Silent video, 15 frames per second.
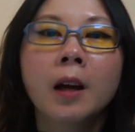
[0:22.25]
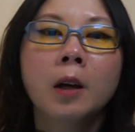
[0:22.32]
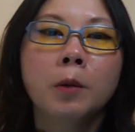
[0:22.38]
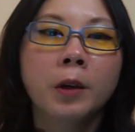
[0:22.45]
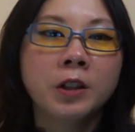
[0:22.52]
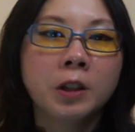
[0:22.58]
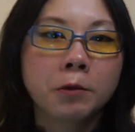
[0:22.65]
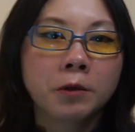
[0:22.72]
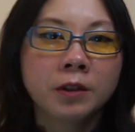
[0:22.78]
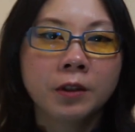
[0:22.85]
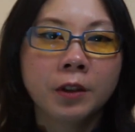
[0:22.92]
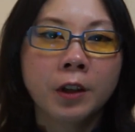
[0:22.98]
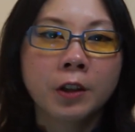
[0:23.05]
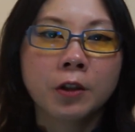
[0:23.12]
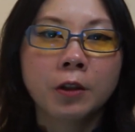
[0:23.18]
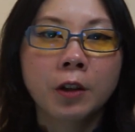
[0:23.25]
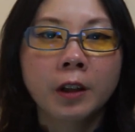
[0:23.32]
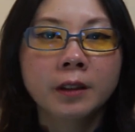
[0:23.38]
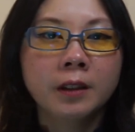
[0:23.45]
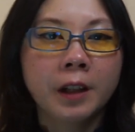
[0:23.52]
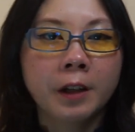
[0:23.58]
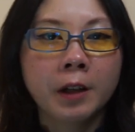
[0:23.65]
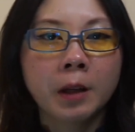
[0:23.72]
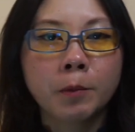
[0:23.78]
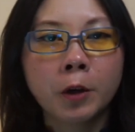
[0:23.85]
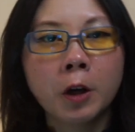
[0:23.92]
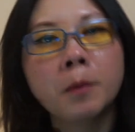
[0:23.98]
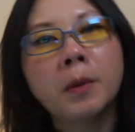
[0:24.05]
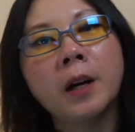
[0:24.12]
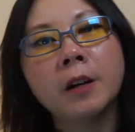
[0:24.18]
where she researched non-dairy
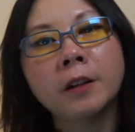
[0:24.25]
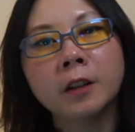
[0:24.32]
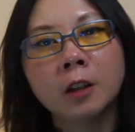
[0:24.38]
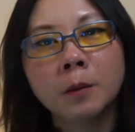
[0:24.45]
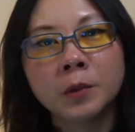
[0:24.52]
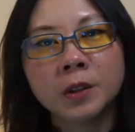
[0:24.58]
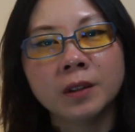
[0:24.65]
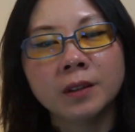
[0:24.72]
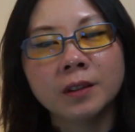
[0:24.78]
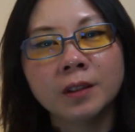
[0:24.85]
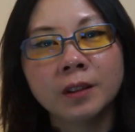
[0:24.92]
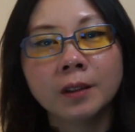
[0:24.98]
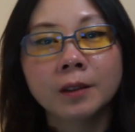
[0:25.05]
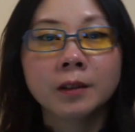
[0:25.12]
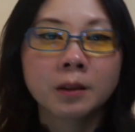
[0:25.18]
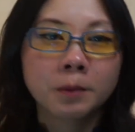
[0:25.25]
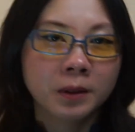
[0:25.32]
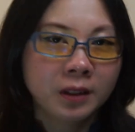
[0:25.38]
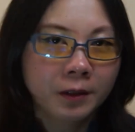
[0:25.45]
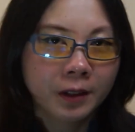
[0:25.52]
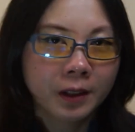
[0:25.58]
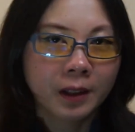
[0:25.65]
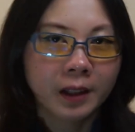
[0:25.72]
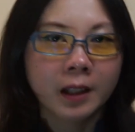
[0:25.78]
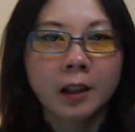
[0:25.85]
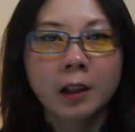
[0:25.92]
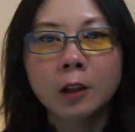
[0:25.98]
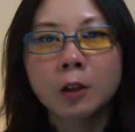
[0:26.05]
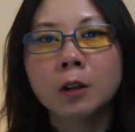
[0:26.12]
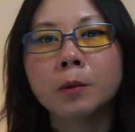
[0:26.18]
probiotic options, specifically
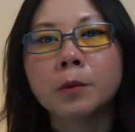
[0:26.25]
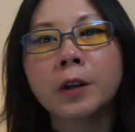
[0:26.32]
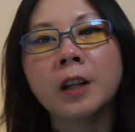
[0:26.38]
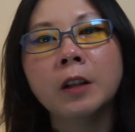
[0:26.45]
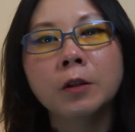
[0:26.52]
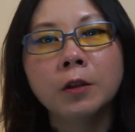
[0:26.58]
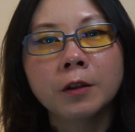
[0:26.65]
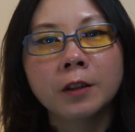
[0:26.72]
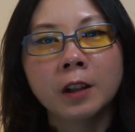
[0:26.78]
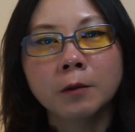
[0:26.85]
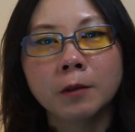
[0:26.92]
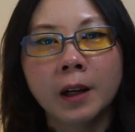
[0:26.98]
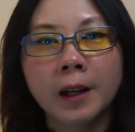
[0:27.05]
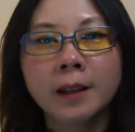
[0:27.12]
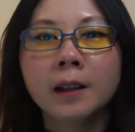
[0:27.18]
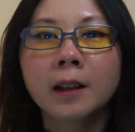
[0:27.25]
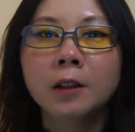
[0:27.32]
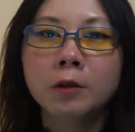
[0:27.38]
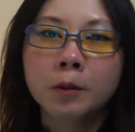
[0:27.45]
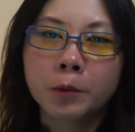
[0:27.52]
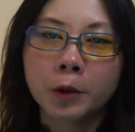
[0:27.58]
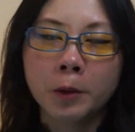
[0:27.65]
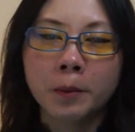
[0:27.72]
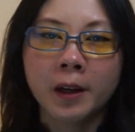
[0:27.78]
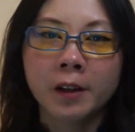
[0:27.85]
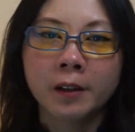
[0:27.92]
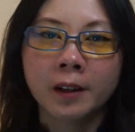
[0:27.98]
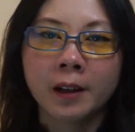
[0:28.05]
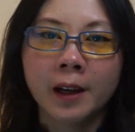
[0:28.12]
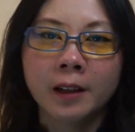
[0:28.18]
incorporating durian rind into a
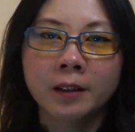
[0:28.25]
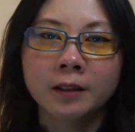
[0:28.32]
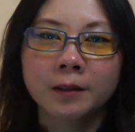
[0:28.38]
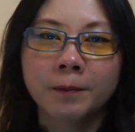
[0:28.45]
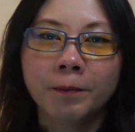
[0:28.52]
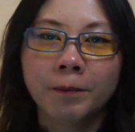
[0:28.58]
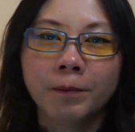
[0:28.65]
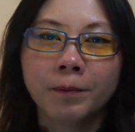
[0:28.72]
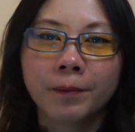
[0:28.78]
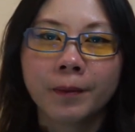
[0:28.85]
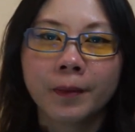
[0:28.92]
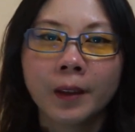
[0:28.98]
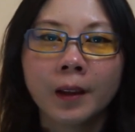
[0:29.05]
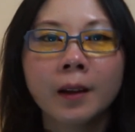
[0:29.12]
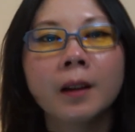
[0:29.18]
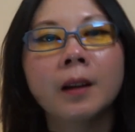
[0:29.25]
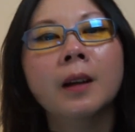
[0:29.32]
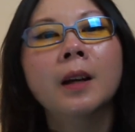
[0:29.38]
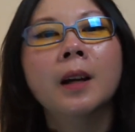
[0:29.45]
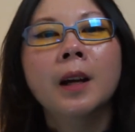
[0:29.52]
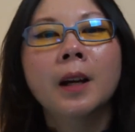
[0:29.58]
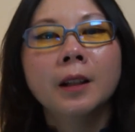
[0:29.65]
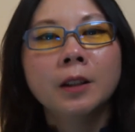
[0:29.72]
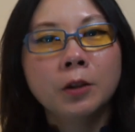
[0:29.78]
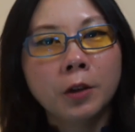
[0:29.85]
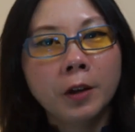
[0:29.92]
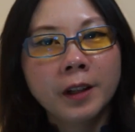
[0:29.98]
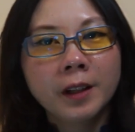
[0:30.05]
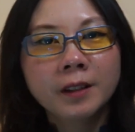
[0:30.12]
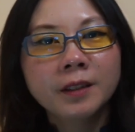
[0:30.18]
probiotic ale.
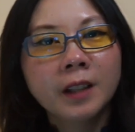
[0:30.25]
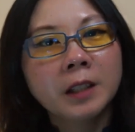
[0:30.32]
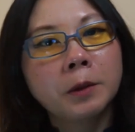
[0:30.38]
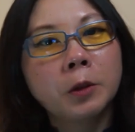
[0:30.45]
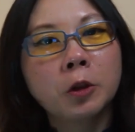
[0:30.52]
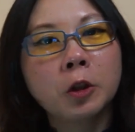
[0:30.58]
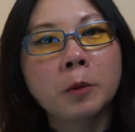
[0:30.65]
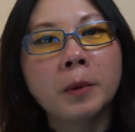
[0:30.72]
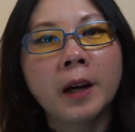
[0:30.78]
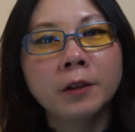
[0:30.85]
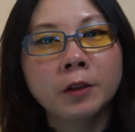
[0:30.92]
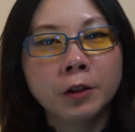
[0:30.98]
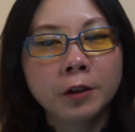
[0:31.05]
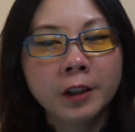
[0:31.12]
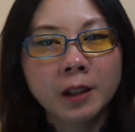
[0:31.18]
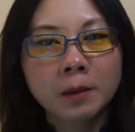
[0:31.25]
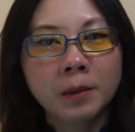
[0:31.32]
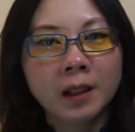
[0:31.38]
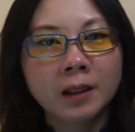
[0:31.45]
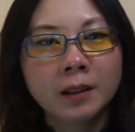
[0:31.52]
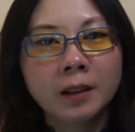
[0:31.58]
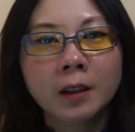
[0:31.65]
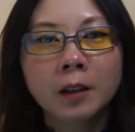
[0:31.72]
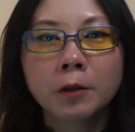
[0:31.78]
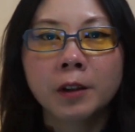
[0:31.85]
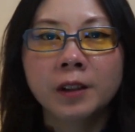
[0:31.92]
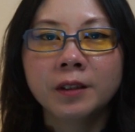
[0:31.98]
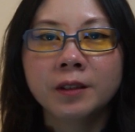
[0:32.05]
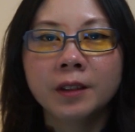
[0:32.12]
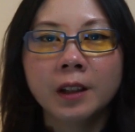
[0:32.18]
Join us as we talk about durian beer,
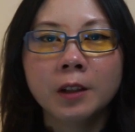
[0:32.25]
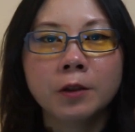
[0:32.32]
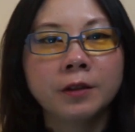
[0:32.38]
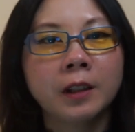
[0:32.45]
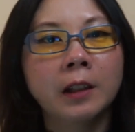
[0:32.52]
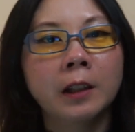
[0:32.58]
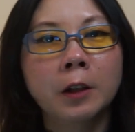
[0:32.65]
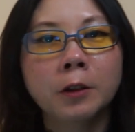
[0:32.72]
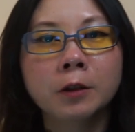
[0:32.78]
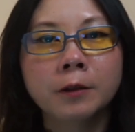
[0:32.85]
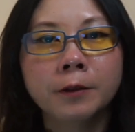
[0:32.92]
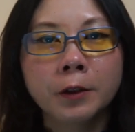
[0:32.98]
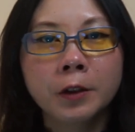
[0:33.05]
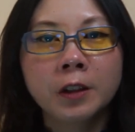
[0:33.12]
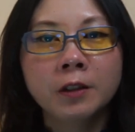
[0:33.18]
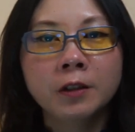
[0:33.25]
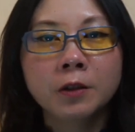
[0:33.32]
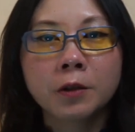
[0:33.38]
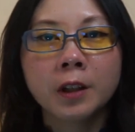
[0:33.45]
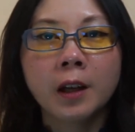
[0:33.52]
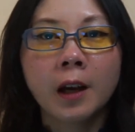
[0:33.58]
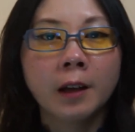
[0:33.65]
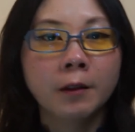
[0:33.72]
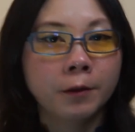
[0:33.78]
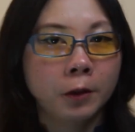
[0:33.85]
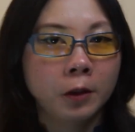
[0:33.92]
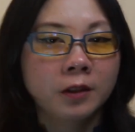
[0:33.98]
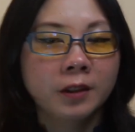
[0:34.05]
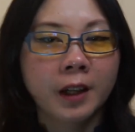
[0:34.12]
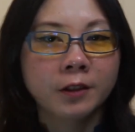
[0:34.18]
Kriza's interest in local food industry and
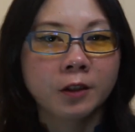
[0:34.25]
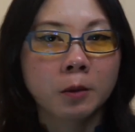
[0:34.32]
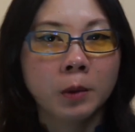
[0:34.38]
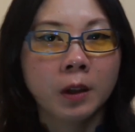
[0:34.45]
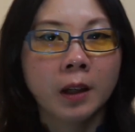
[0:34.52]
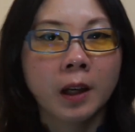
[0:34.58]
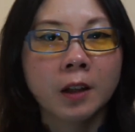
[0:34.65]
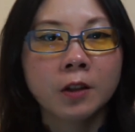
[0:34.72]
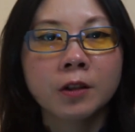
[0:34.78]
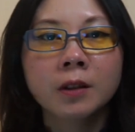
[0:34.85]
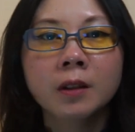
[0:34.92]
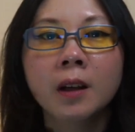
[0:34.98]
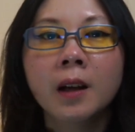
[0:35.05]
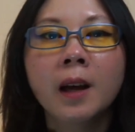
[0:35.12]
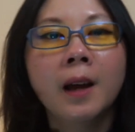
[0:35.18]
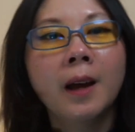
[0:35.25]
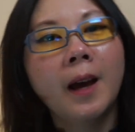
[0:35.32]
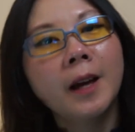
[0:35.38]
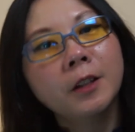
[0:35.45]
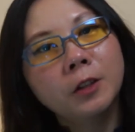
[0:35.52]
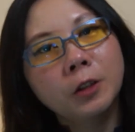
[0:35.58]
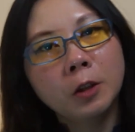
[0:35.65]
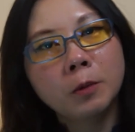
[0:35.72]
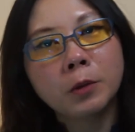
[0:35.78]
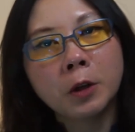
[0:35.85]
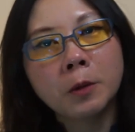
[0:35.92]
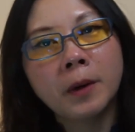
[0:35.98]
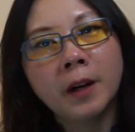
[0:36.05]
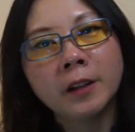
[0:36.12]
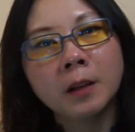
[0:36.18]
food science communication, and a new
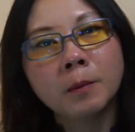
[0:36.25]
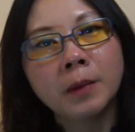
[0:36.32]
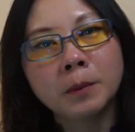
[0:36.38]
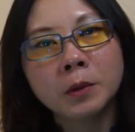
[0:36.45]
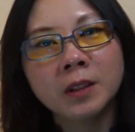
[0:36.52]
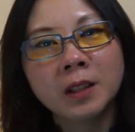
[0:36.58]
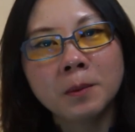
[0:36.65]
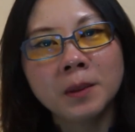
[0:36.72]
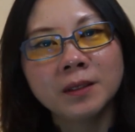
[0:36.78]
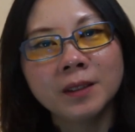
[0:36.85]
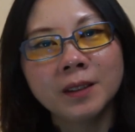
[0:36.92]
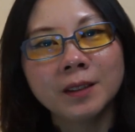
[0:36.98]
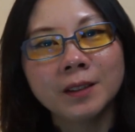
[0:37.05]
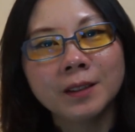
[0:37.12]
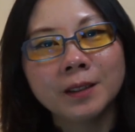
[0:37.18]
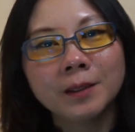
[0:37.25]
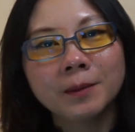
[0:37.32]
probiotic bubble tea business.